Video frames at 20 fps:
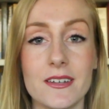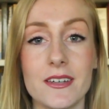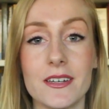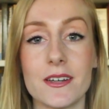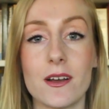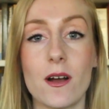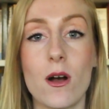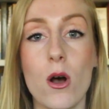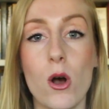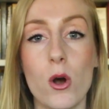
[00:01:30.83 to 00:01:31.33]
in
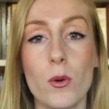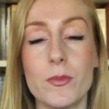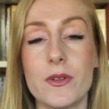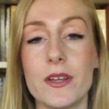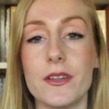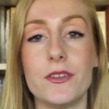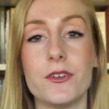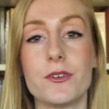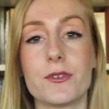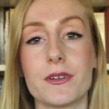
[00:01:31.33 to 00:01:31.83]
the hope
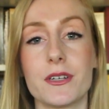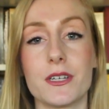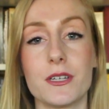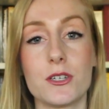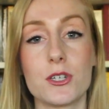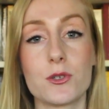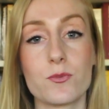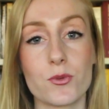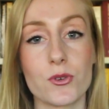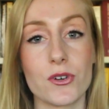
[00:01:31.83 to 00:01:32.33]
that during
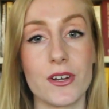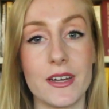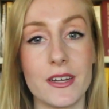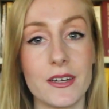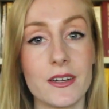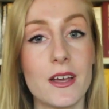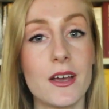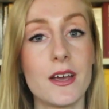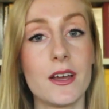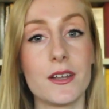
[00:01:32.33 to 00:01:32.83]

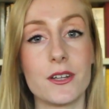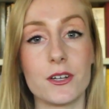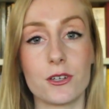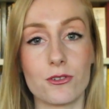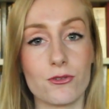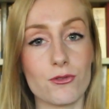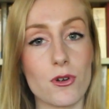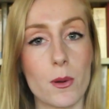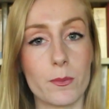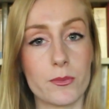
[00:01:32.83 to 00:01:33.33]
spring the
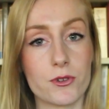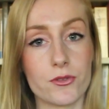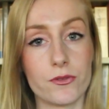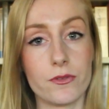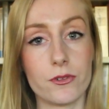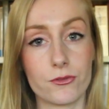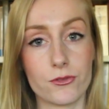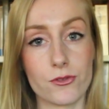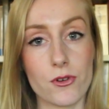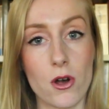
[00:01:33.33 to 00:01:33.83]
crops
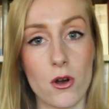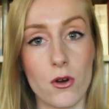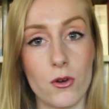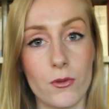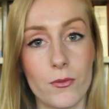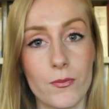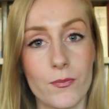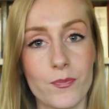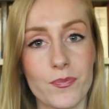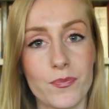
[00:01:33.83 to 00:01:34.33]
will grow.